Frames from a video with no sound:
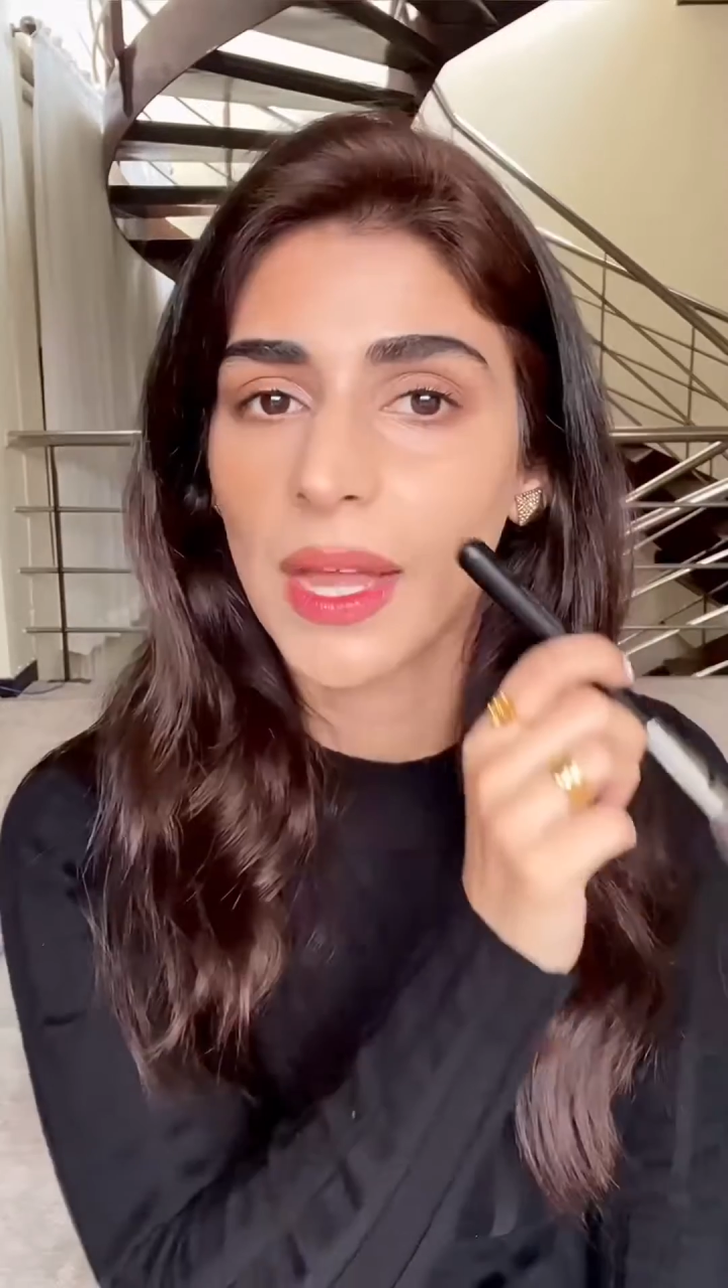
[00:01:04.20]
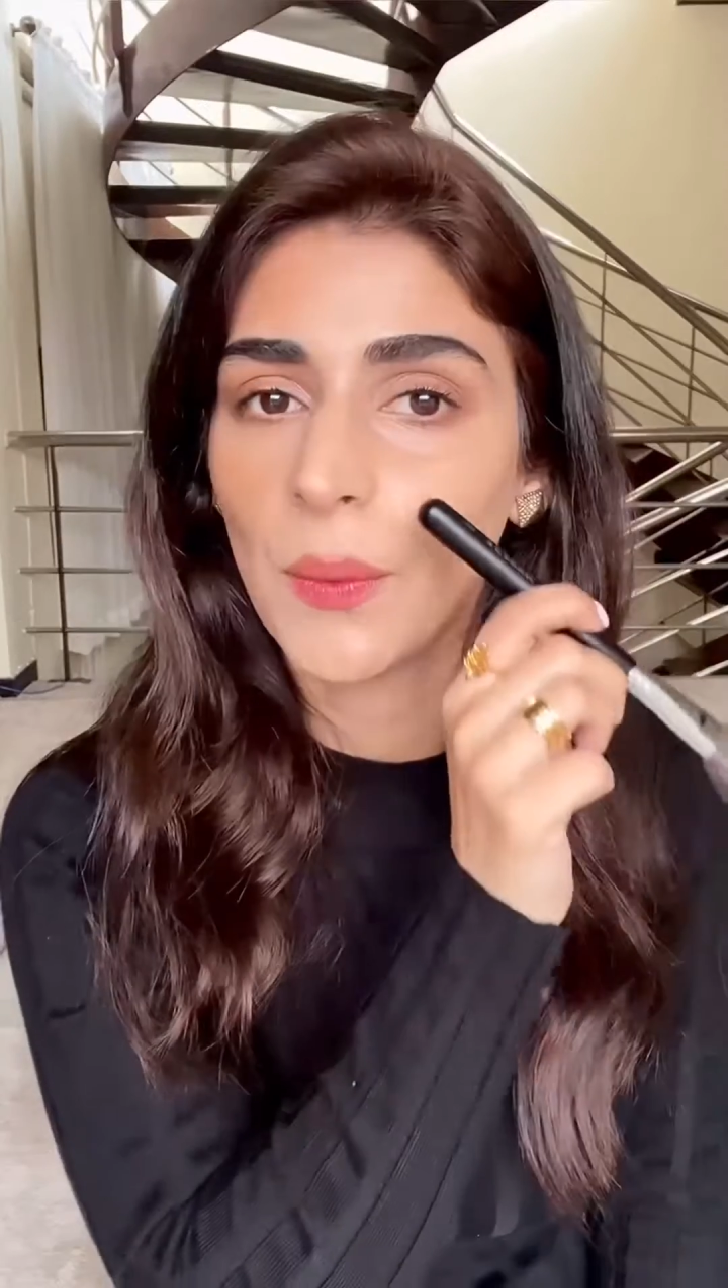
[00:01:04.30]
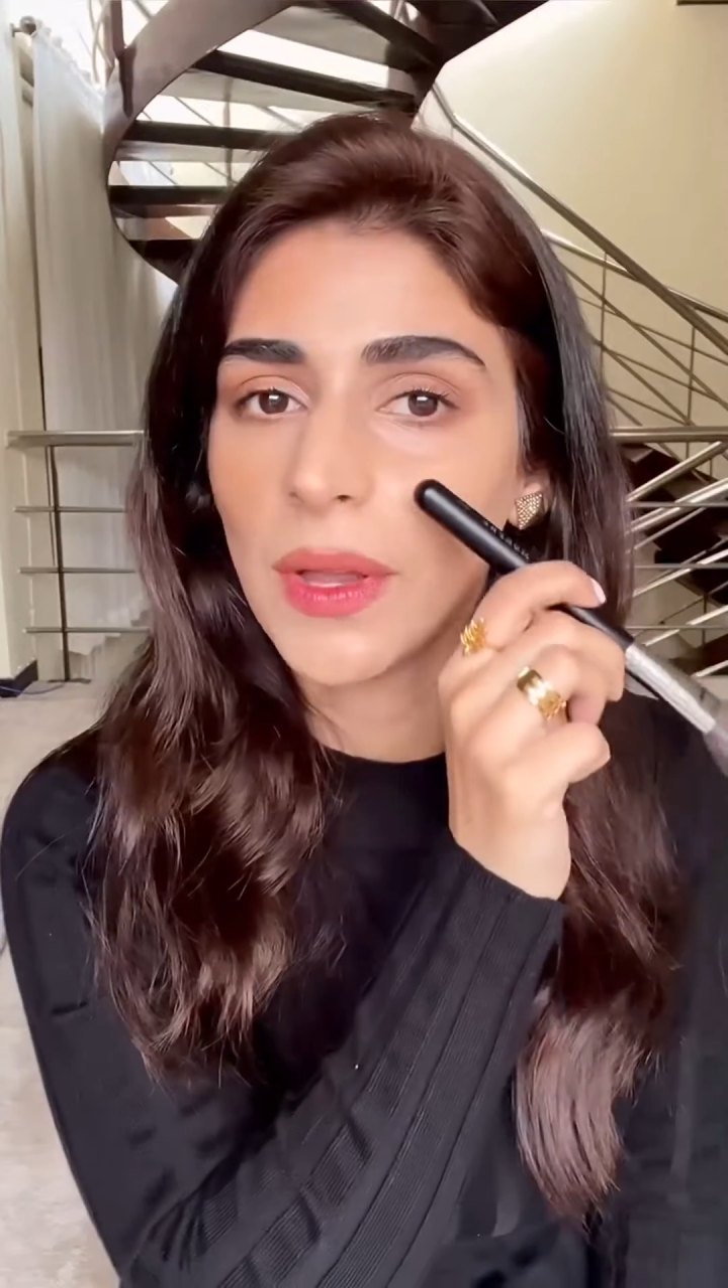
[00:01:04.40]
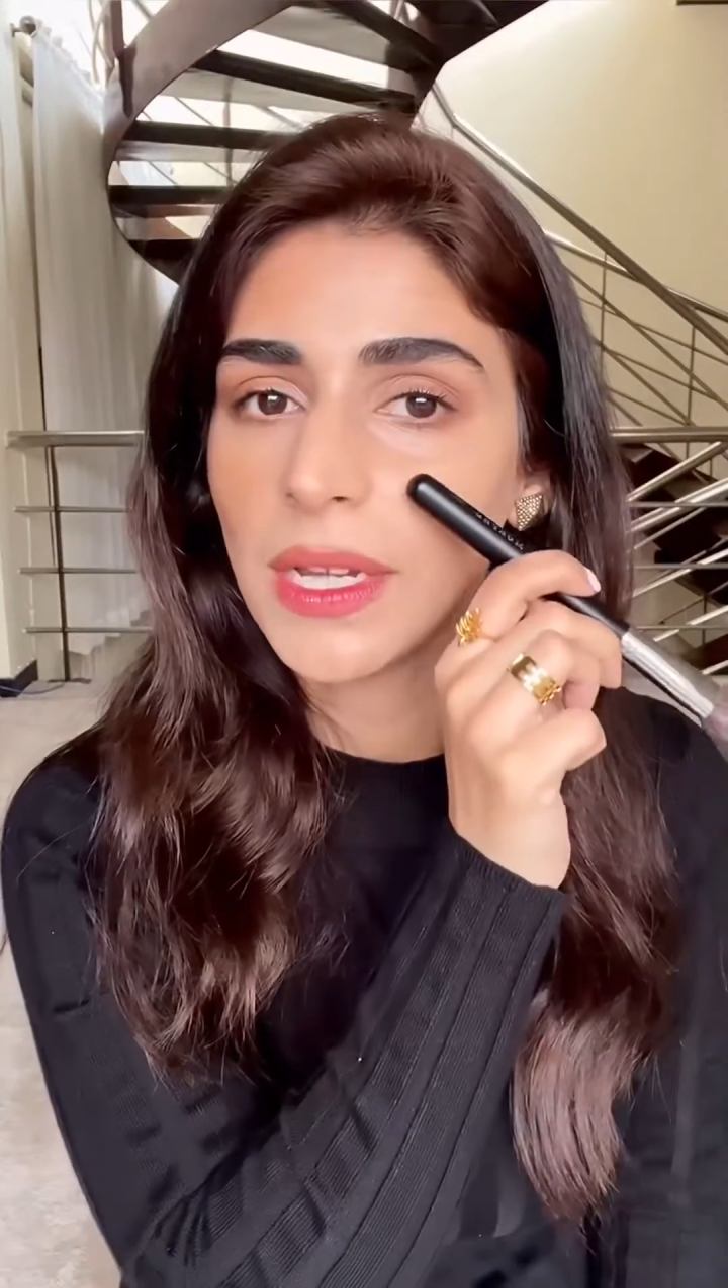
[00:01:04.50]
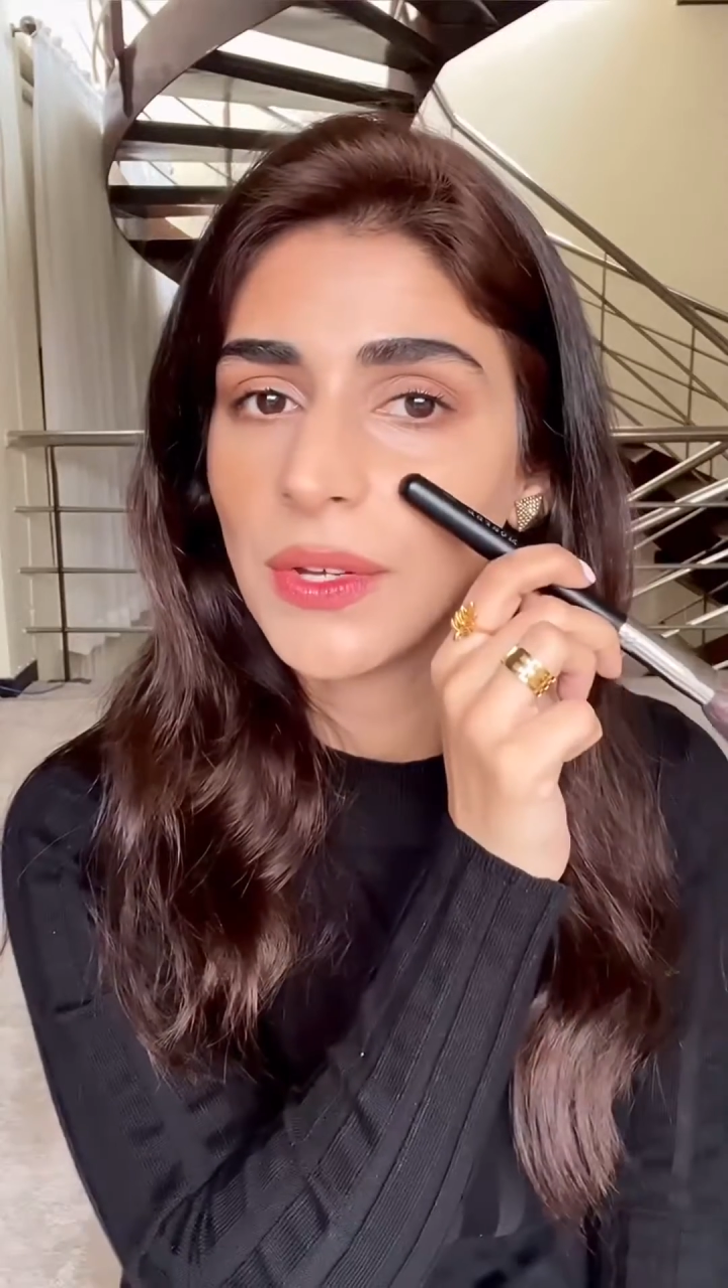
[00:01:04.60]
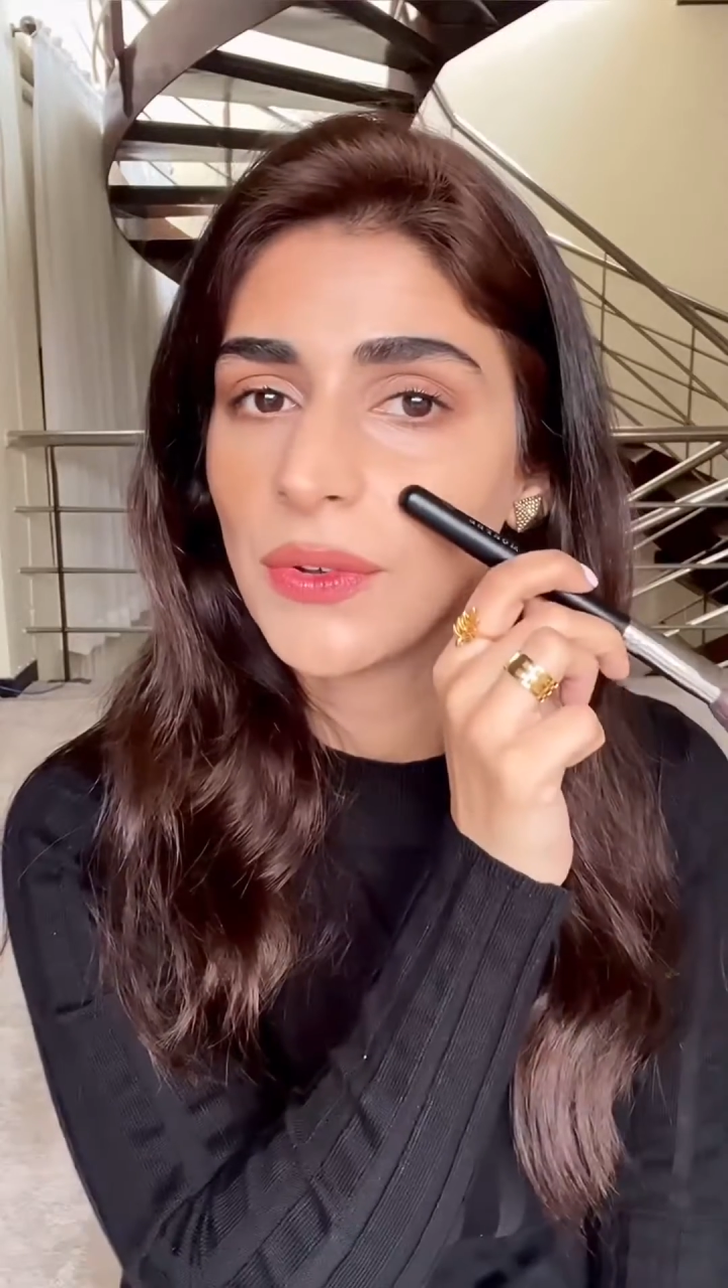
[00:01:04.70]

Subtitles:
want to